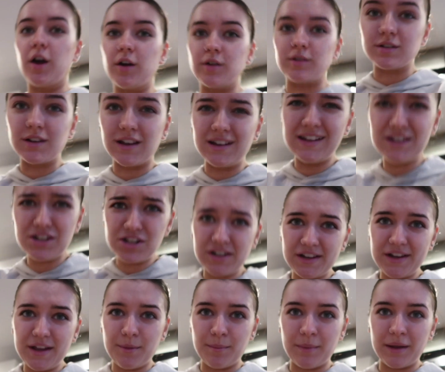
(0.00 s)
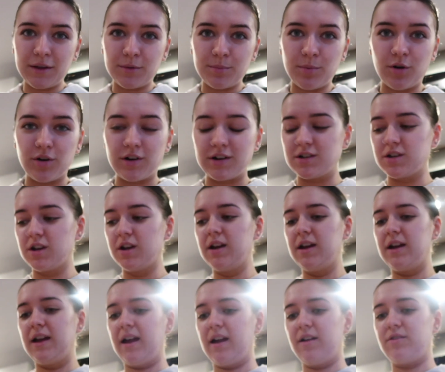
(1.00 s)
oats. I literally make porridge
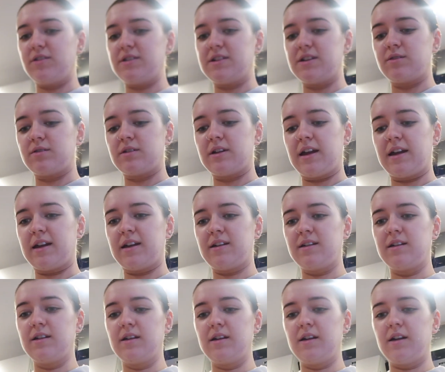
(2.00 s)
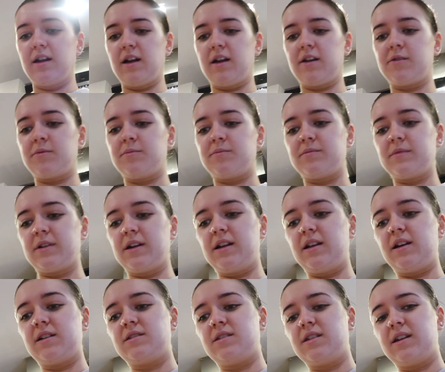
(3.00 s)
every single day. Um, I
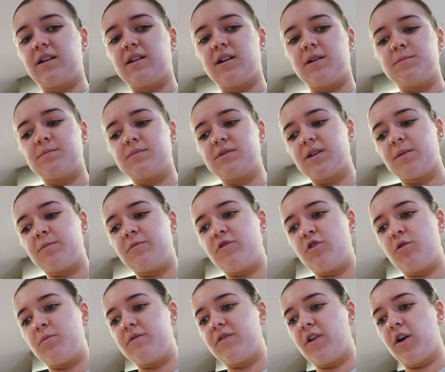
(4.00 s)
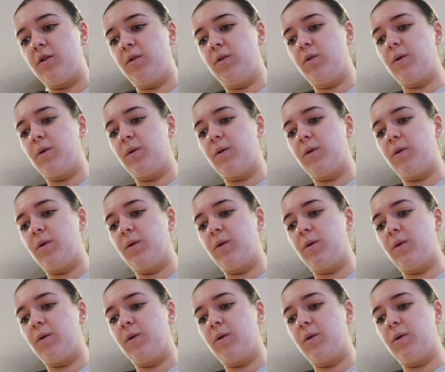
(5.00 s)
like to think I'm some form of oat